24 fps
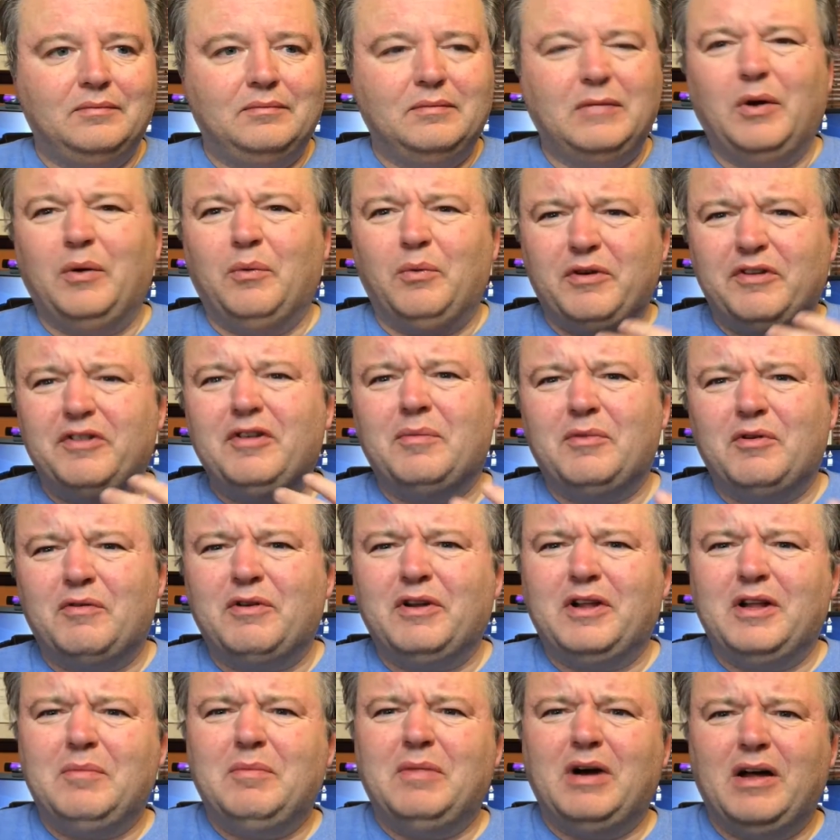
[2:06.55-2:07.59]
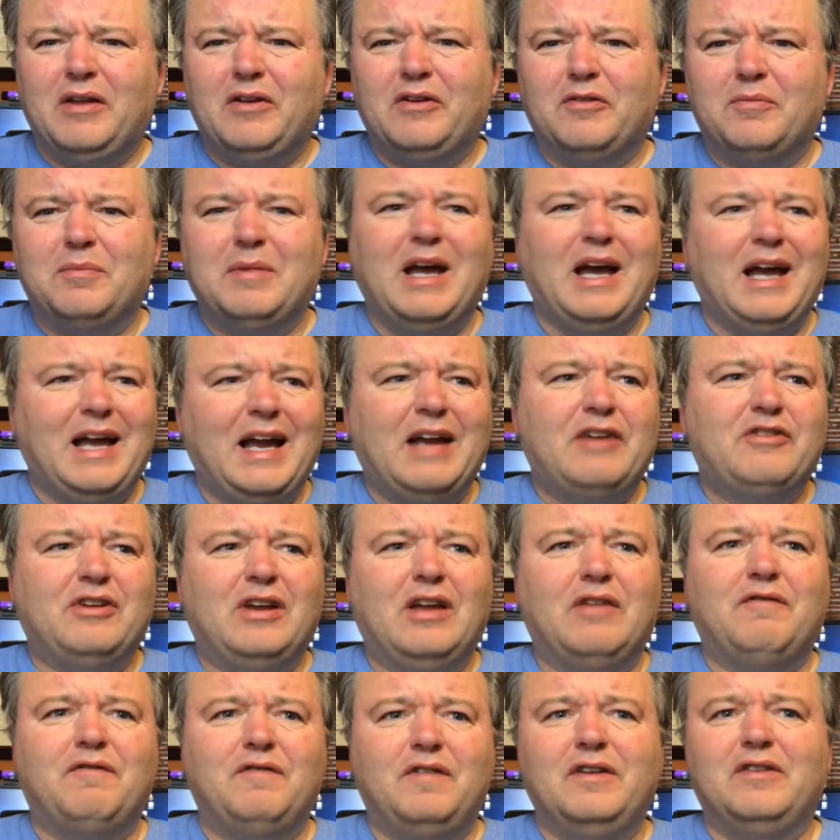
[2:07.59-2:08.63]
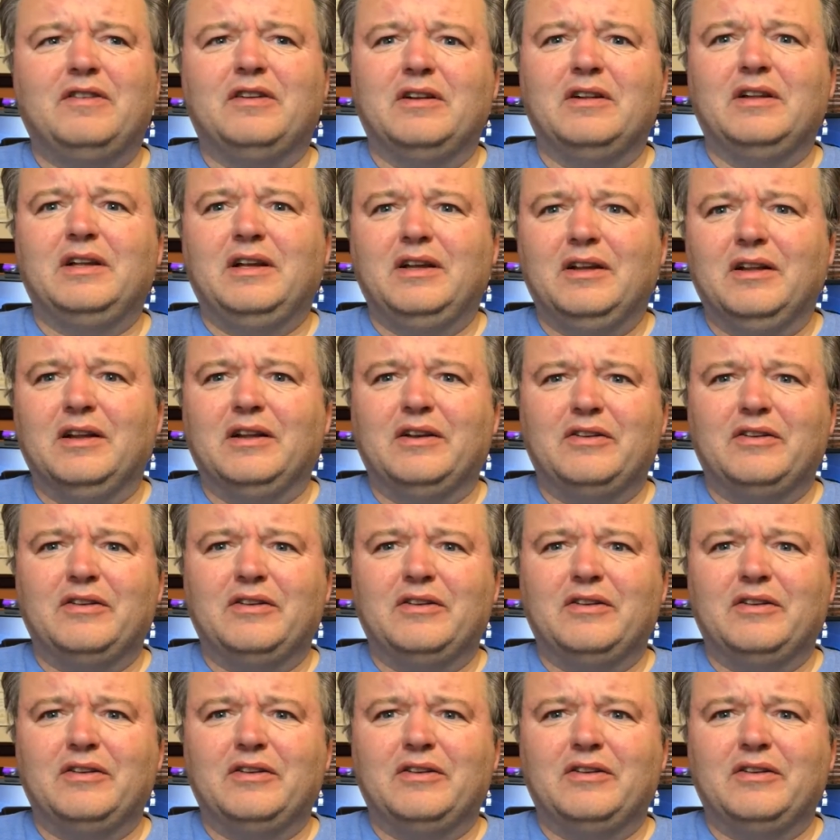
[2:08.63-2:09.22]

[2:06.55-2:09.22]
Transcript: when something really bothers me, I actually get physically ill.